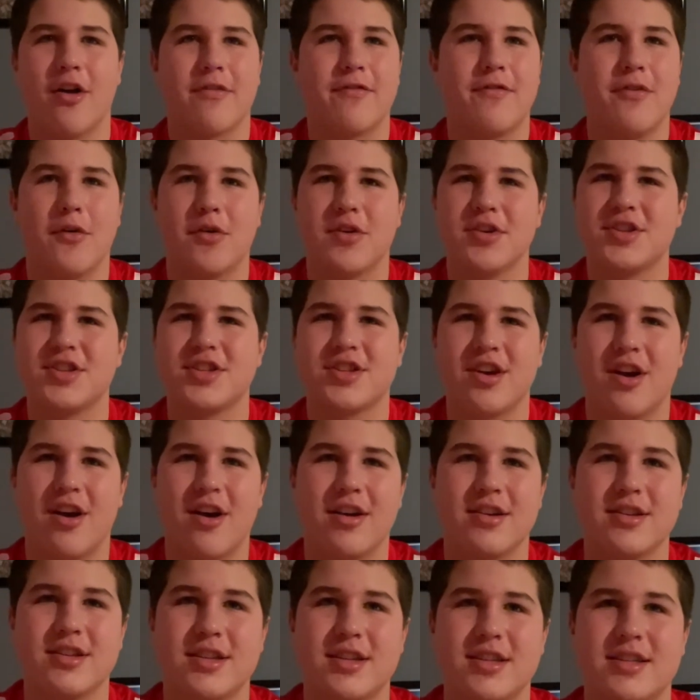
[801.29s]

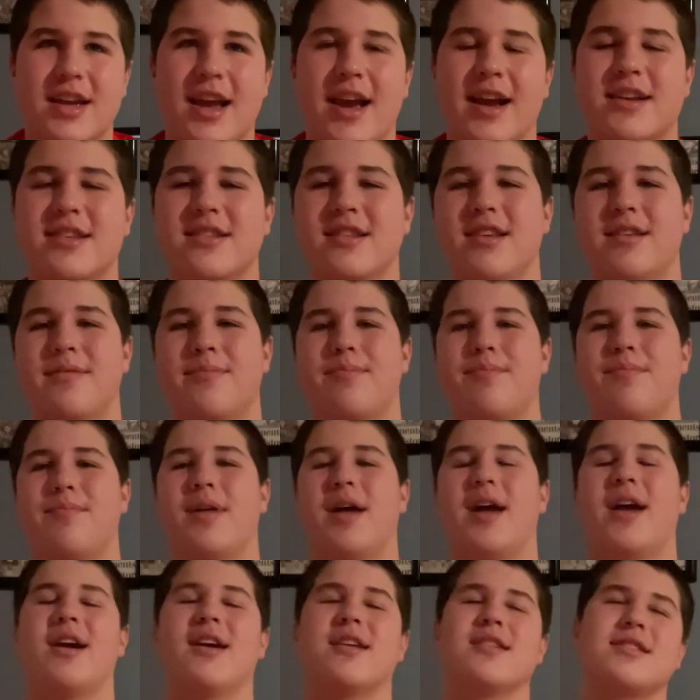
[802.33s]
4-stars, and just excellent
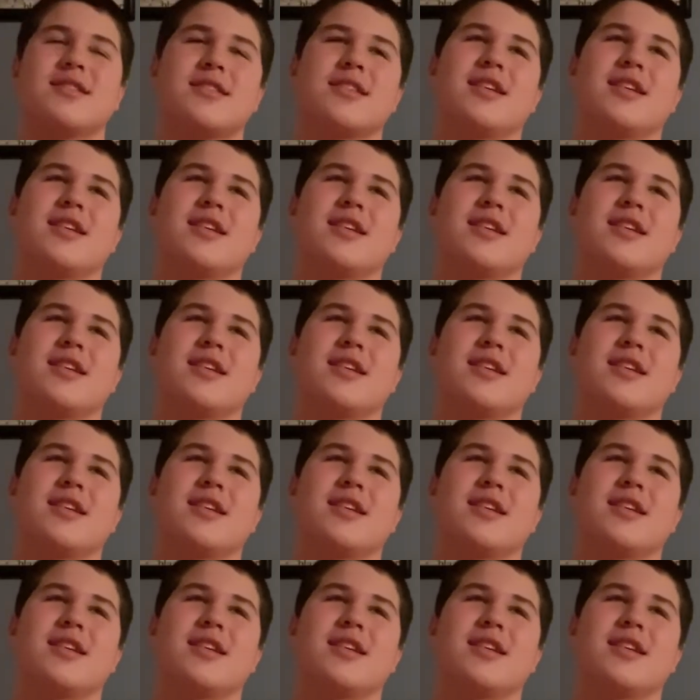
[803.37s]
players.